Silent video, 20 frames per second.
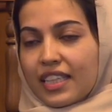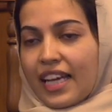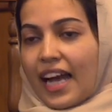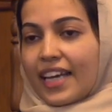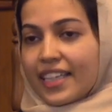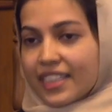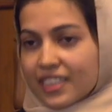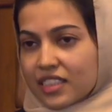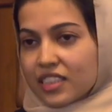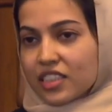
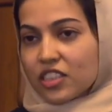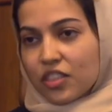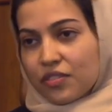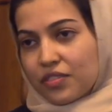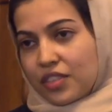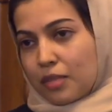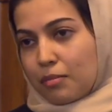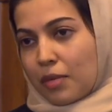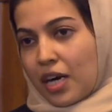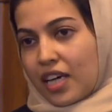character of
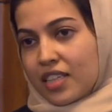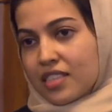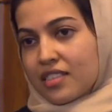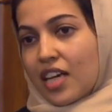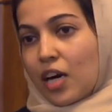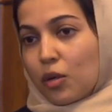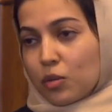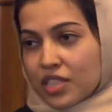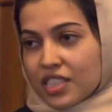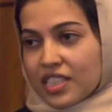namaz
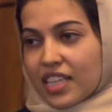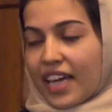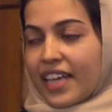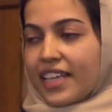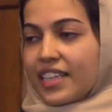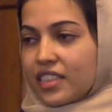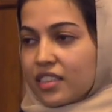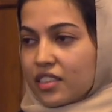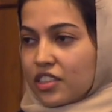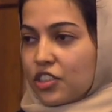
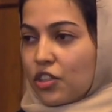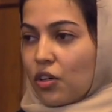outside